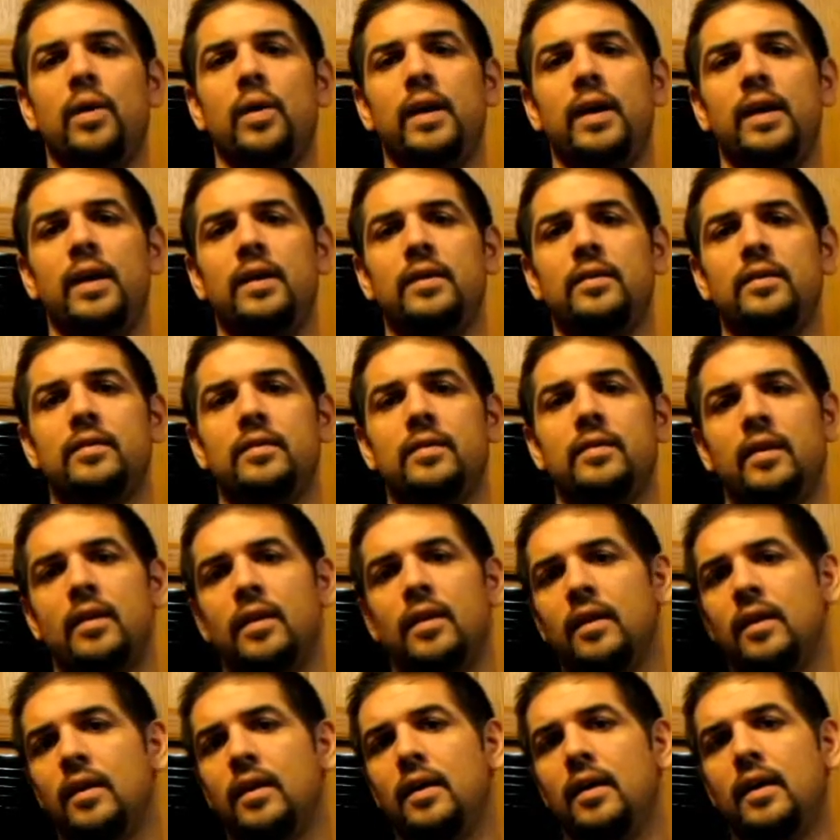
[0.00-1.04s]
days,
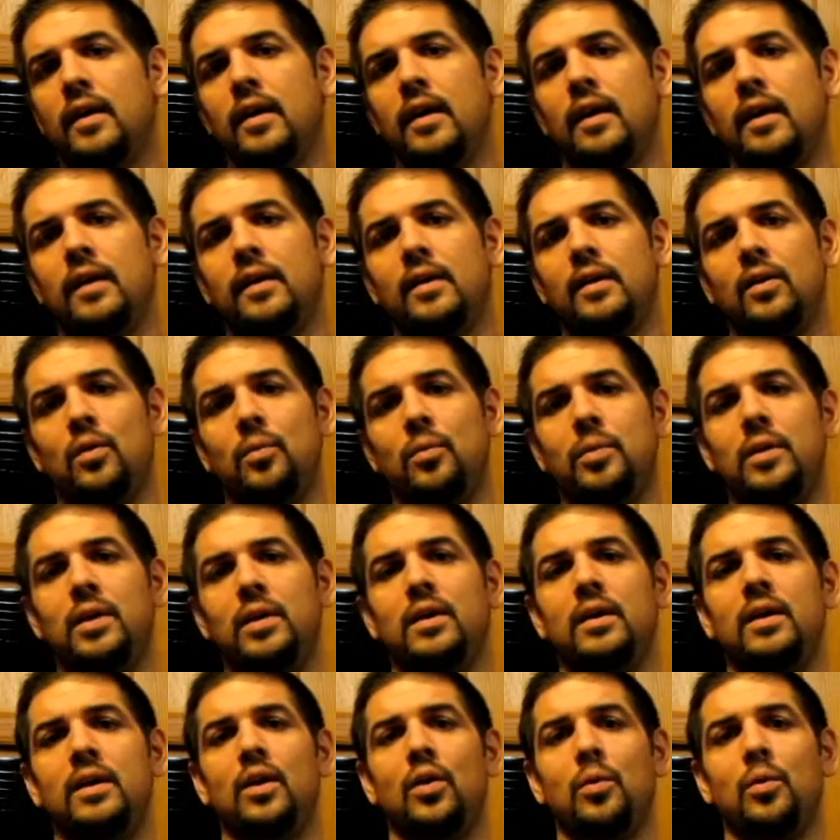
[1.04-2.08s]
it'll
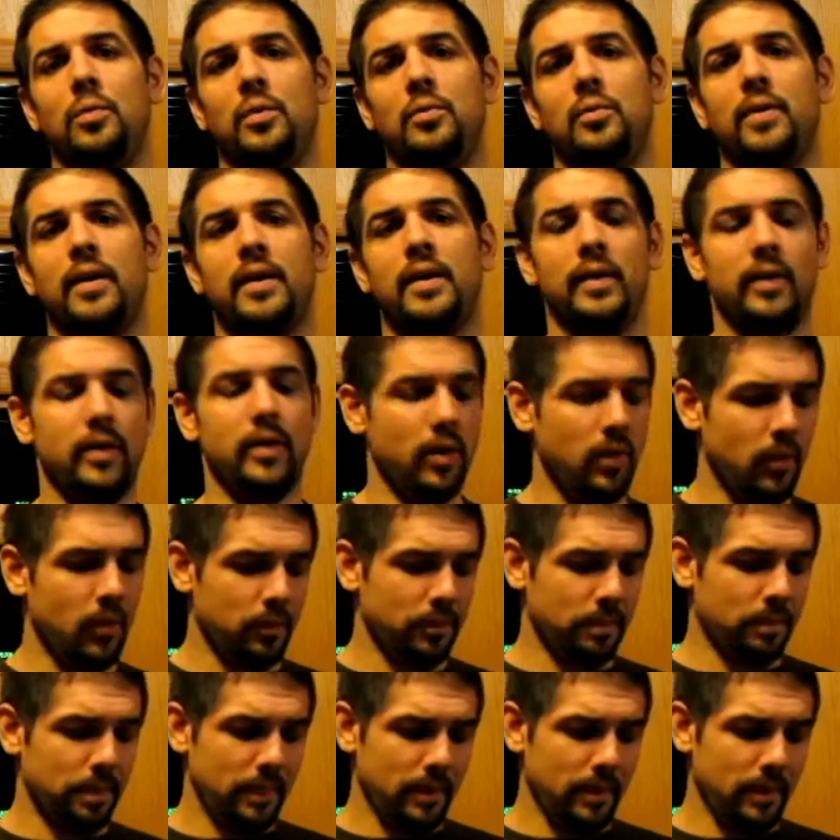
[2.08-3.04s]
be ready to go.